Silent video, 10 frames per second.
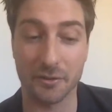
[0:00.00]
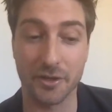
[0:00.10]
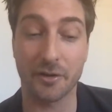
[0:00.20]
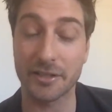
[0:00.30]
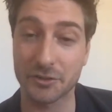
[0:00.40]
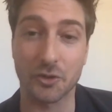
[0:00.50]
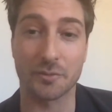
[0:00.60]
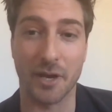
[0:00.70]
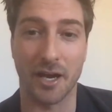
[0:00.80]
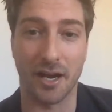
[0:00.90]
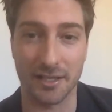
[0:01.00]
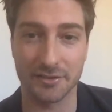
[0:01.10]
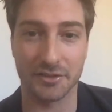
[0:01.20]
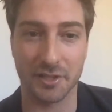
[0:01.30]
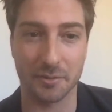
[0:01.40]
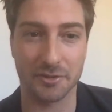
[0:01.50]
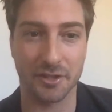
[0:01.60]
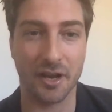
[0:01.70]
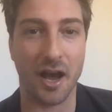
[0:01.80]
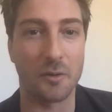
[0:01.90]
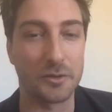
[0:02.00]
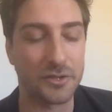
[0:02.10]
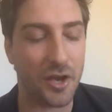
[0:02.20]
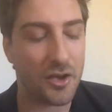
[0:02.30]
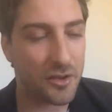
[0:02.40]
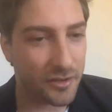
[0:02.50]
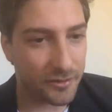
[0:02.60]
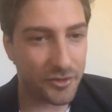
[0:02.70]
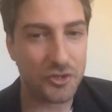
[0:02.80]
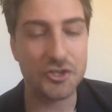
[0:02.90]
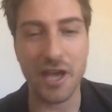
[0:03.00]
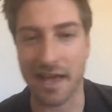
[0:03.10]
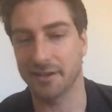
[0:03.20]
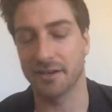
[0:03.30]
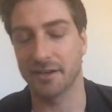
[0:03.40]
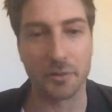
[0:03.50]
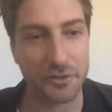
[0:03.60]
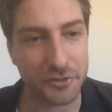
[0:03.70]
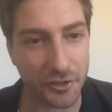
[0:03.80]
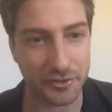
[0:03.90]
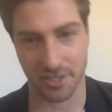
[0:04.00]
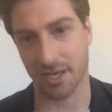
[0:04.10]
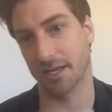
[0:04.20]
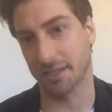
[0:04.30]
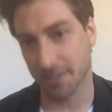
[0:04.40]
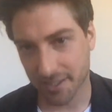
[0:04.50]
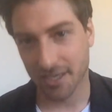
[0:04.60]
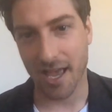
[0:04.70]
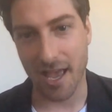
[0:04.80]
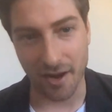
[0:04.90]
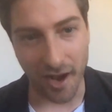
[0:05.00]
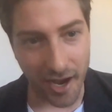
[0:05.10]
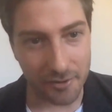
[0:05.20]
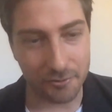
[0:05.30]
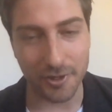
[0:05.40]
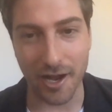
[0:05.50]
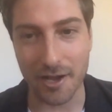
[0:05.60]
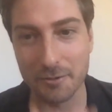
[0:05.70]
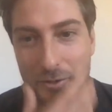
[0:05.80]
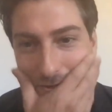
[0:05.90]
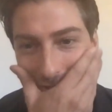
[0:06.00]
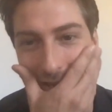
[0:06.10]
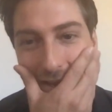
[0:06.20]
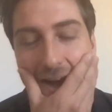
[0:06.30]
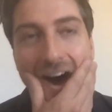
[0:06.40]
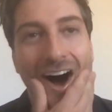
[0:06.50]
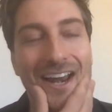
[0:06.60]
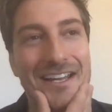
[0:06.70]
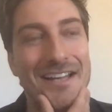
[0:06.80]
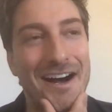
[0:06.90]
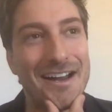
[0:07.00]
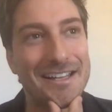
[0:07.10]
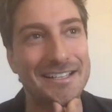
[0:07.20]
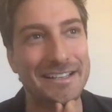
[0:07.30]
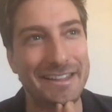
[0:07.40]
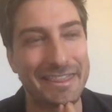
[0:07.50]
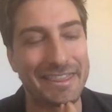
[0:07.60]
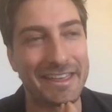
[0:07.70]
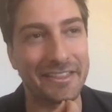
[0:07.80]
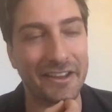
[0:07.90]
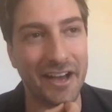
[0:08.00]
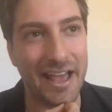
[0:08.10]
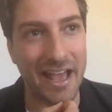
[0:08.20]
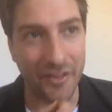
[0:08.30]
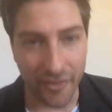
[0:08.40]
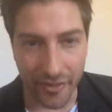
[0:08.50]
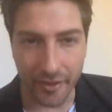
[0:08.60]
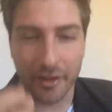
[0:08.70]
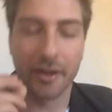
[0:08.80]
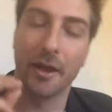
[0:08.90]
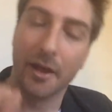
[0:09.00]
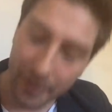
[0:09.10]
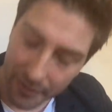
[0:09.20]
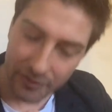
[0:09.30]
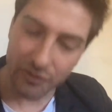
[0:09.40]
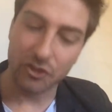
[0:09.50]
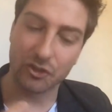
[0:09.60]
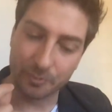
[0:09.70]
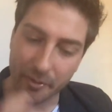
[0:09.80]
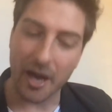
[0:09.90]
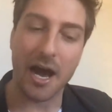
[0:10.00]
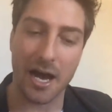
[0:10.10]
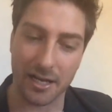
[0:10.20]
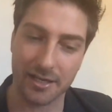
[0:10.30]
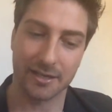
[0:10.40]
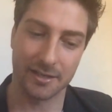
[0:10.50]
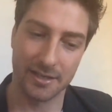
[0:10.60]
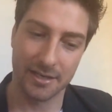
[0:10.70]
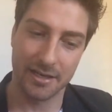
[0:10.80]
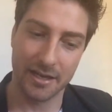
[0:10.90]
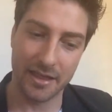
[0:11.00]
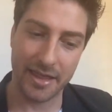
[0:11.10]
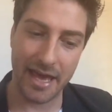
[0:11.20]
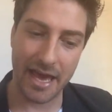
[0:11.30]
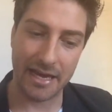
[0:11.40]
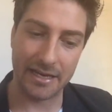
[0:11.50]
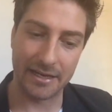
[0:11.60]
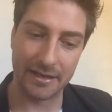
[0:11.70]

You know what I saw in my eyes this episode? I was shattered. I was so tired, and I didn't think that I had the spark that